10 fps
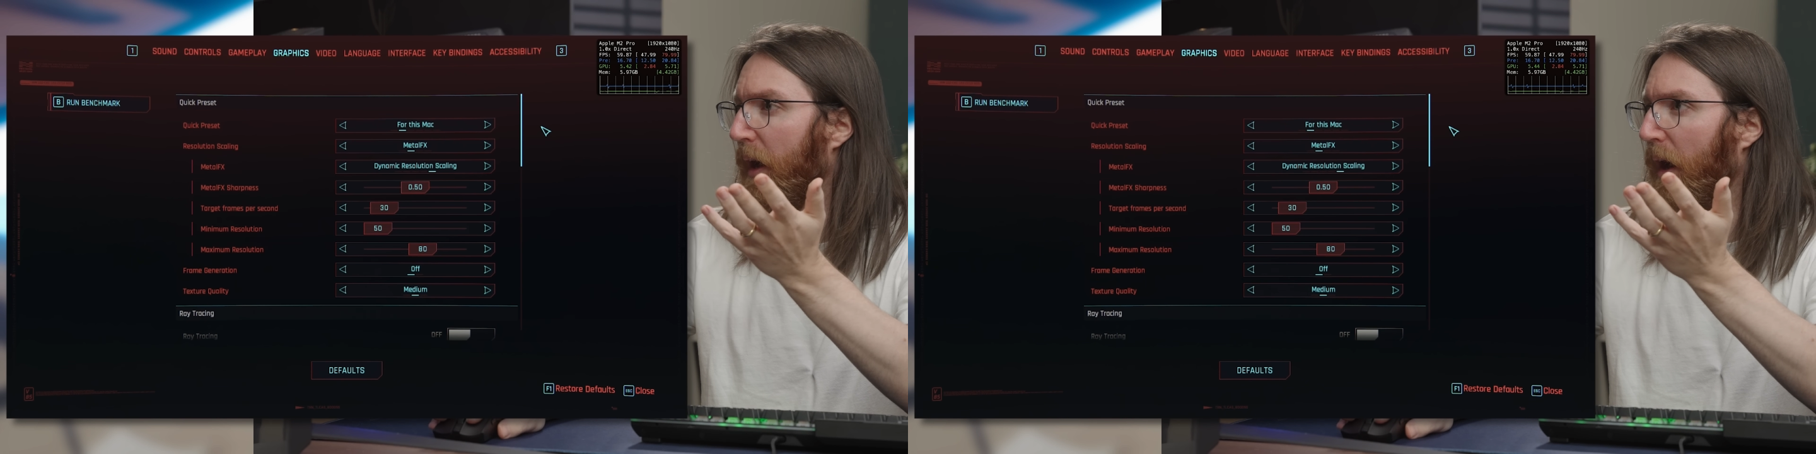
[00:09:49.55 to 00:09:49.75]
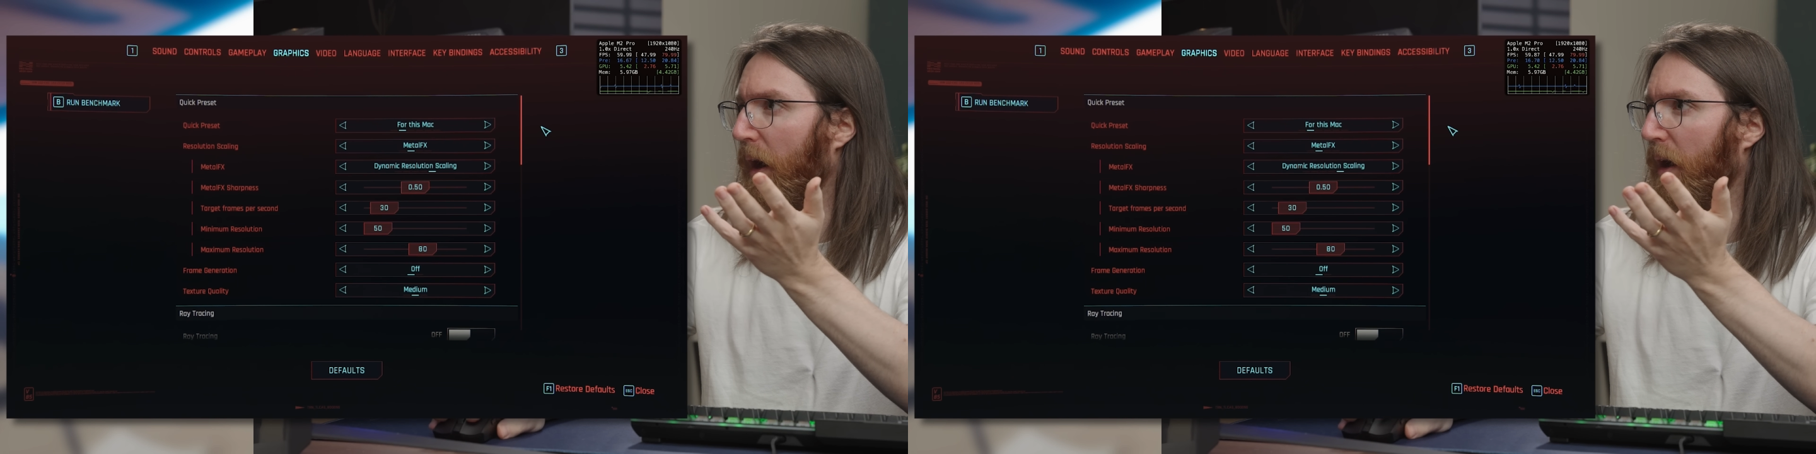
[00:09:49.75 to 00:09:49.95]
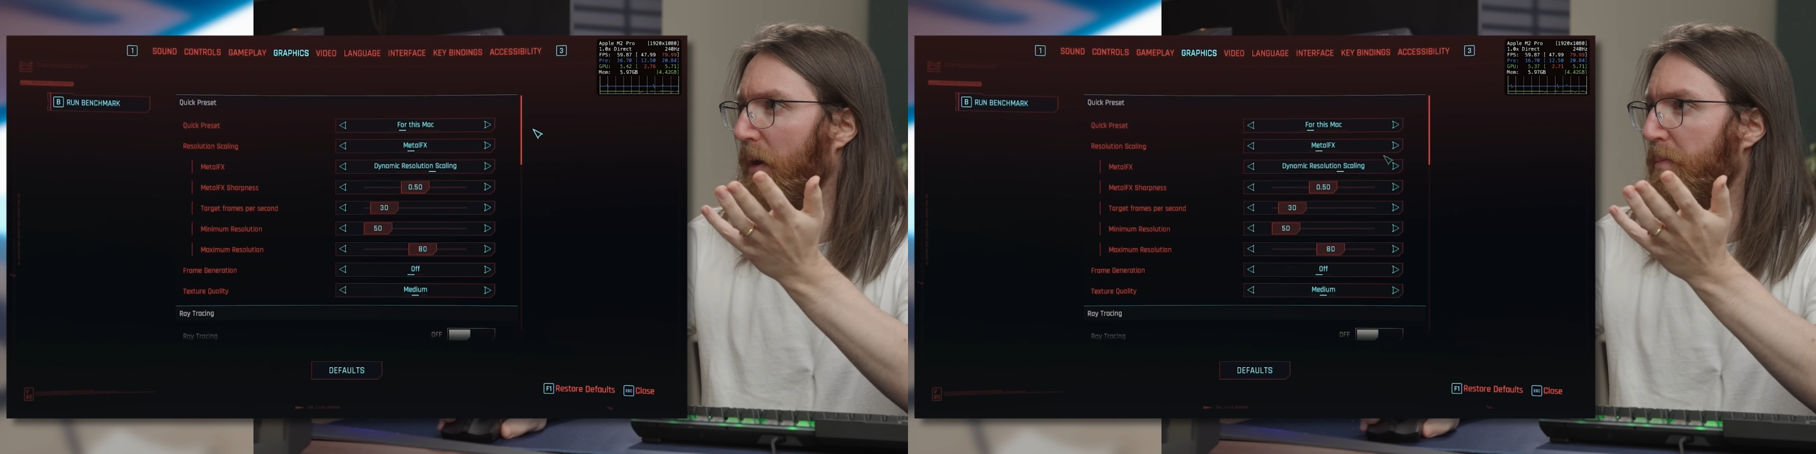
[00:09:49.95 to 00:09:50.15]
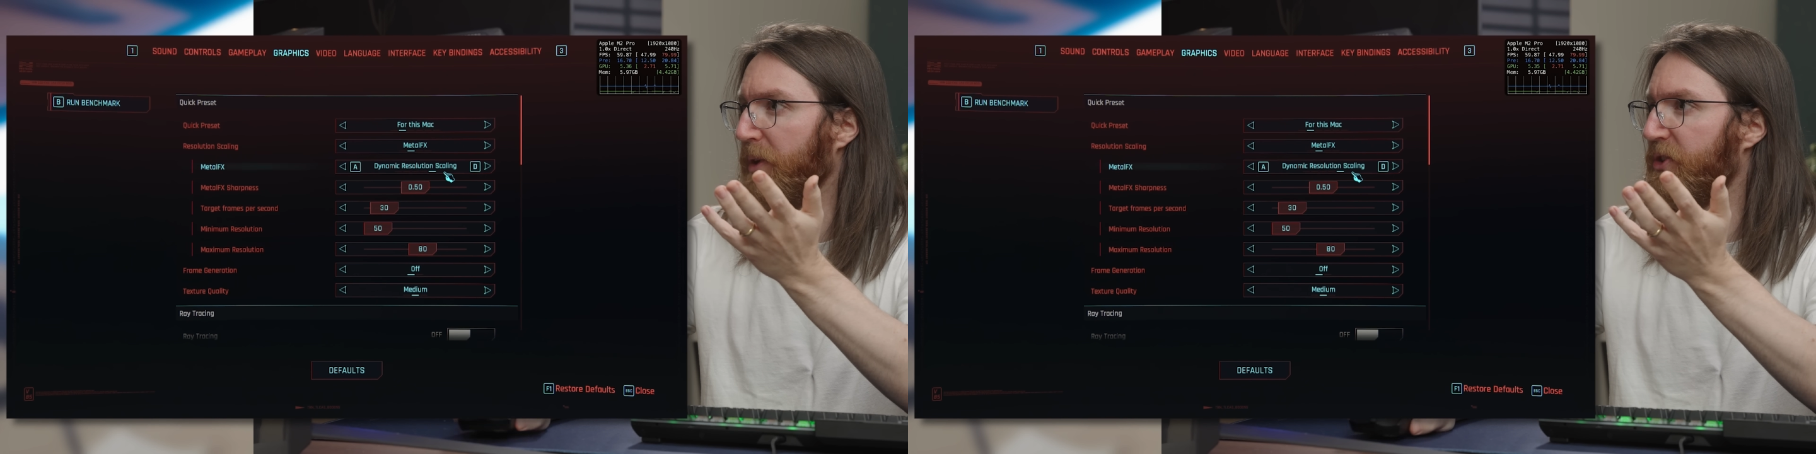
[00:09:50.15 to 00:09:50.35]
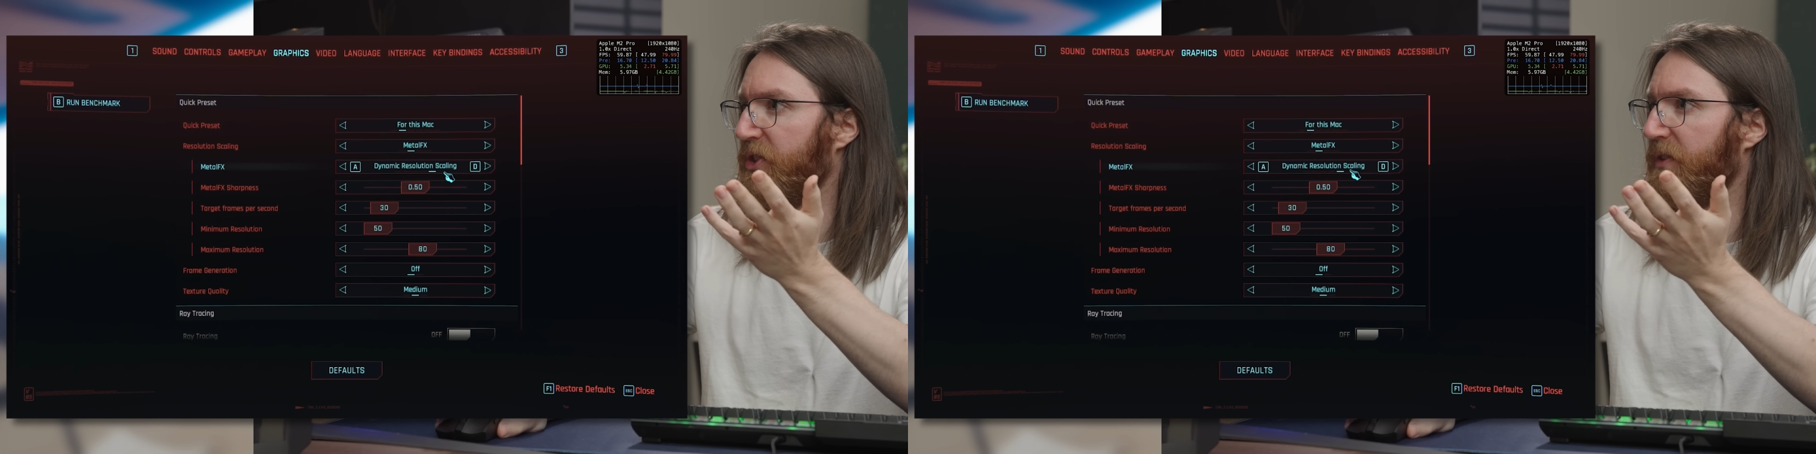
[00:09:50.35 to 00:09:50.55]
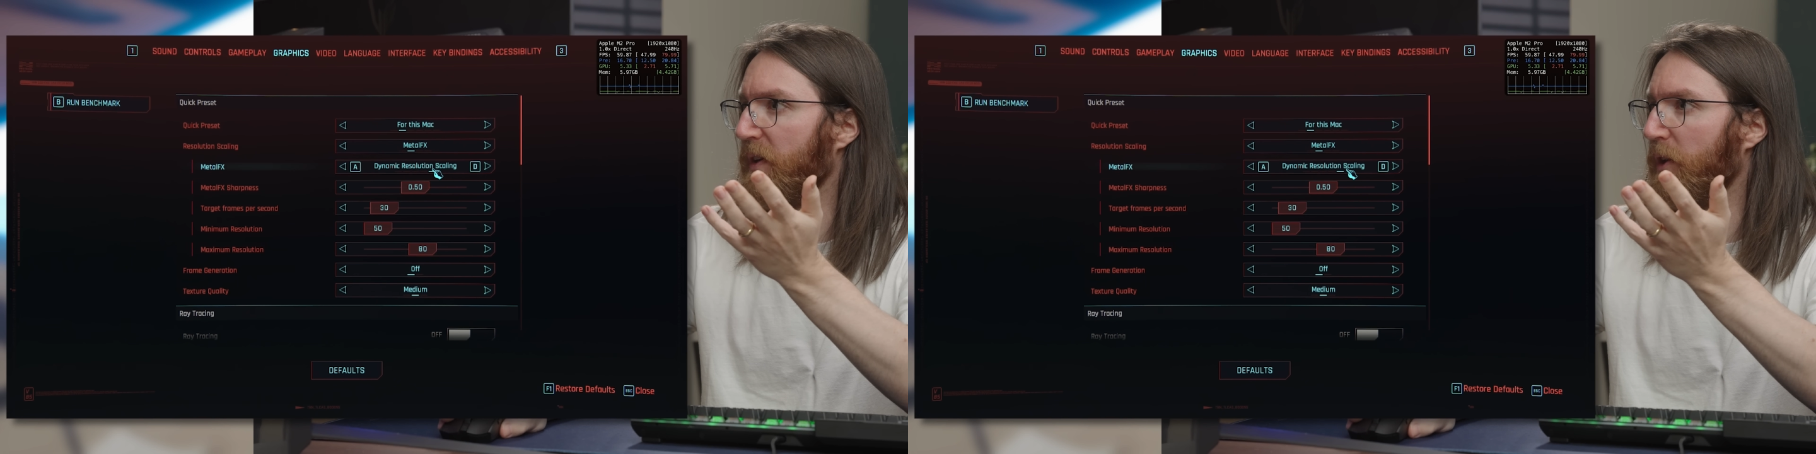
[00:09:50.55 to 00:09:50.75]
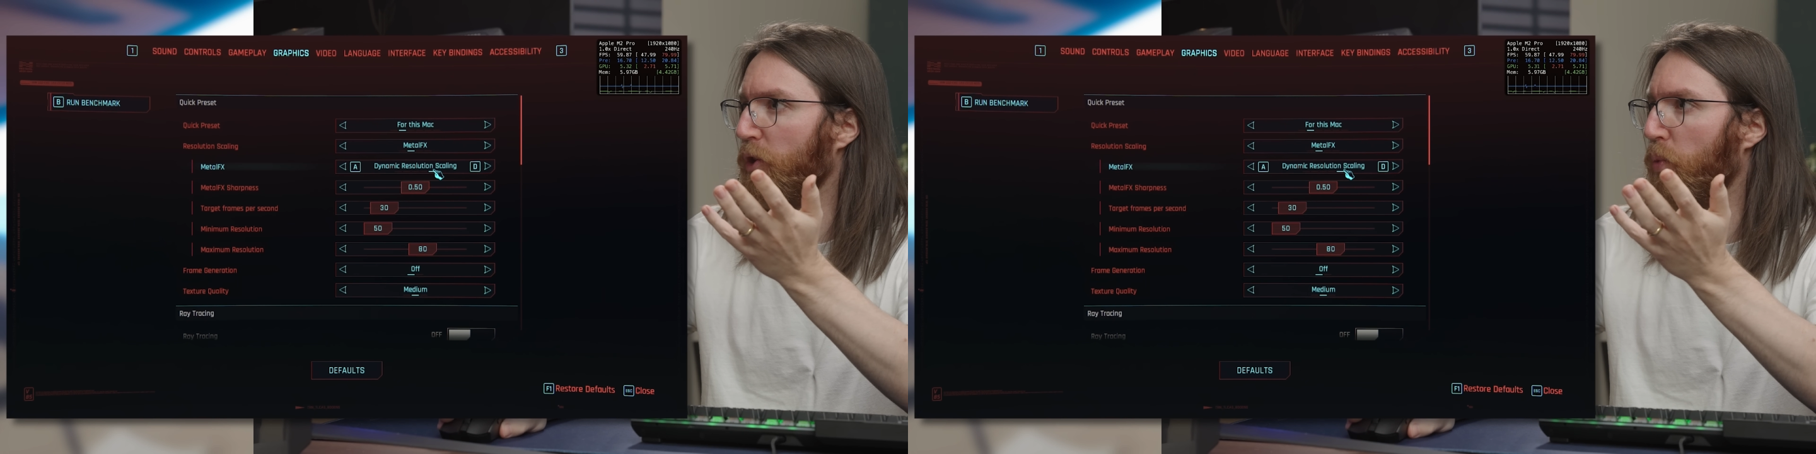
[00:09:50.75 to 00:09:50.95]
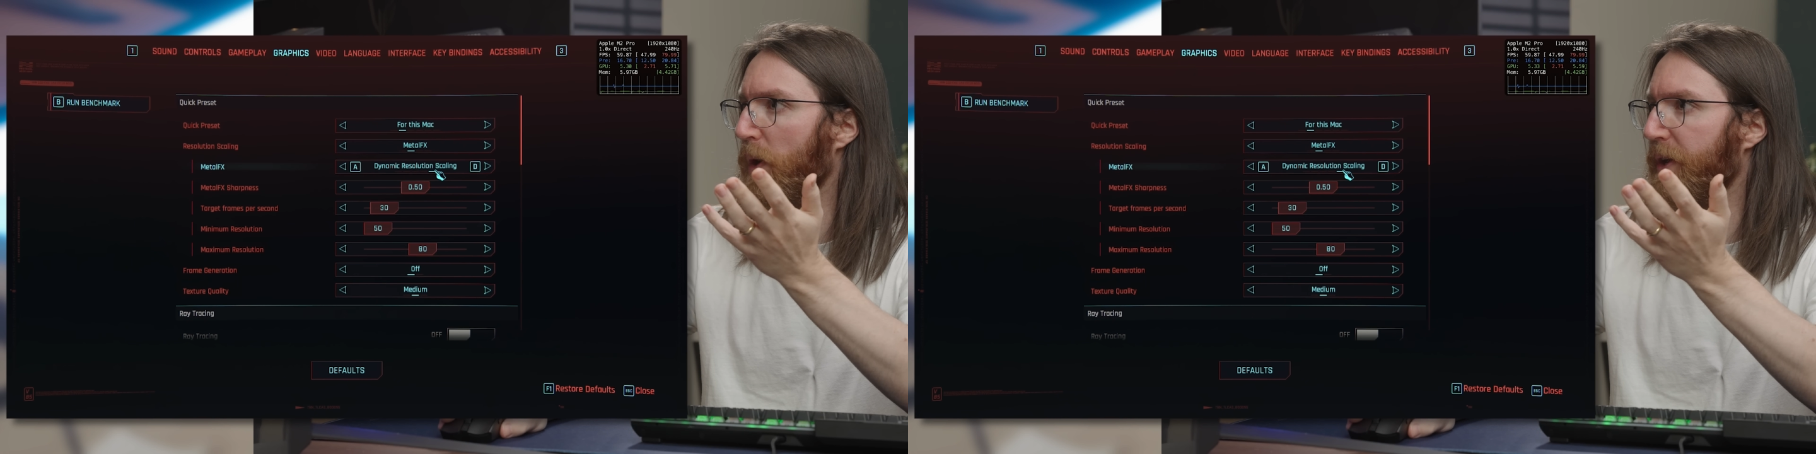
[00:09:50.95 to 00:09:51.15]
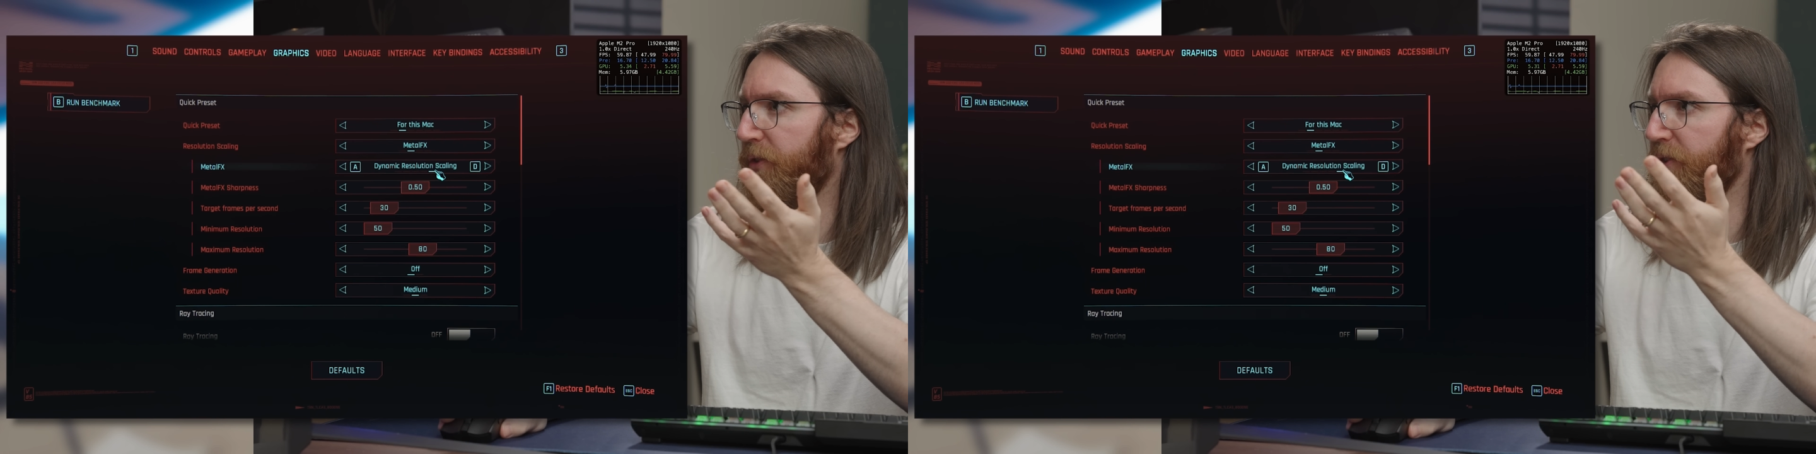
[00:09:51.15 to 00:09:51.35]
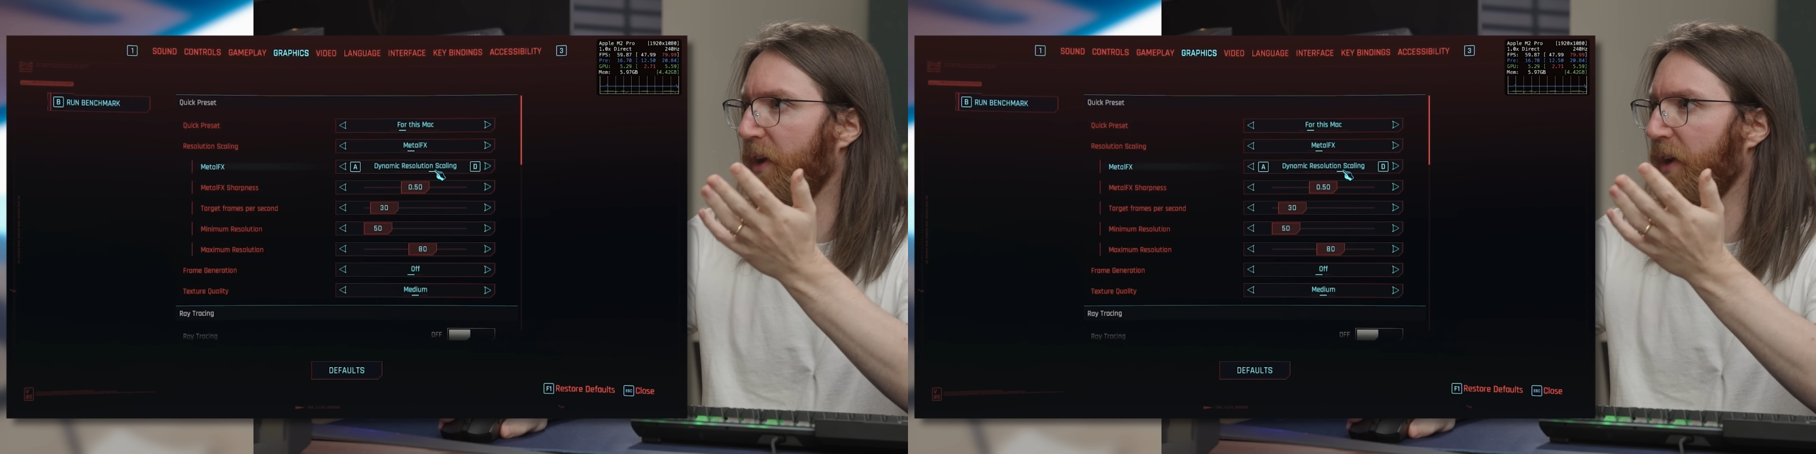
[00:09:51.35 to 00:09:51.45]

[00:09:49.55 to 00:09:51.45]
uh, but still with